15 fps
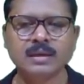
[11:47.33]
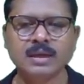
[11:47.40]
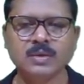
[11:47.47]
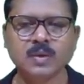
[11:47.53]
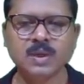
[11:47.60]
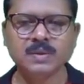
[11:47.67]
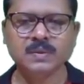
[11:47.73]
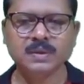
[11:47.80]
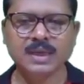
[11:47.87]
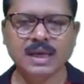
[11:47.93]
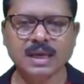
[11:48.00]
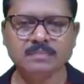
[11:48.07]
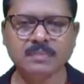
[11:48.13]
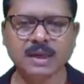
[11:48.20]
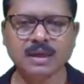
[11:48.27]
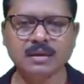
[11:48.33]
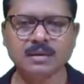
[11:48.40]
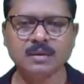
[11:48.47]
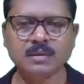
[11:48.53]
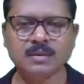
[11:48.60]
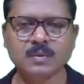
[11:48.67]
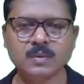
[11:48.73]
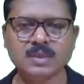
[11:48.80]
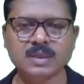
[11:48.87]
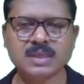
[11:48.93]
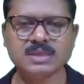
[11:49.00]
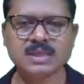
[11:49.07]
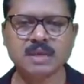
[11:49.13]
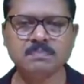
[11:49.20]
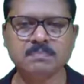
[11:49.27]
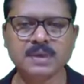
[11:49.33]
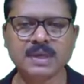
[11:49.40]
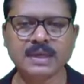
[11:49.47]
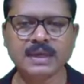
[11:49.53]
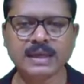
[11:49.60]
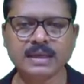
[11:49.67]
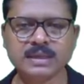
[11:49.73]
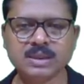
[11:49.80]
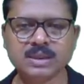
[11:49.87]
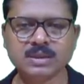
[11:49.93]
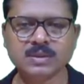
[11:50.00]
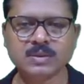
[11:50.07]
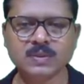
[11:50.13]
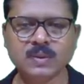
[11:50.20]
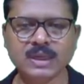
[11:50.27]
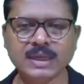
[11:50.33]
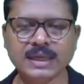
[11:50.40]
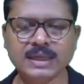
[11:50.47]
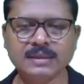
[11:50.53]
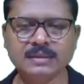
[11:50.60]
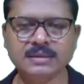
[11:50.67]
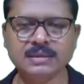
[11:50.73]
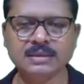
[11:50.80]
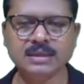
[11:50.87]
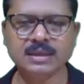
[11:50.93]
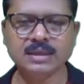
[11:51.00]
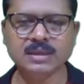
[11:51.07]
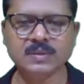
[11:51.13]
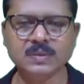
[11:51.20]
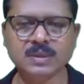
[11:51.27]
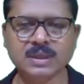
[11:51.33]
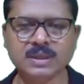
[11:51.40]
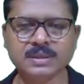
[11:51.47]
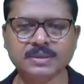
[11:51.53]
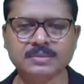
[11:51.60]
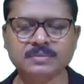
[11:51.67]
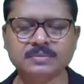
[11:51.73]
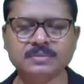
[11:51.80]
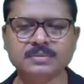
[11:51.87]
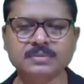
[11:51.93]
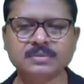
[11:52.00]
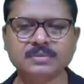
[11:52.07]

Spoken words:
Now what will happen when the sample gas will enter into the tube?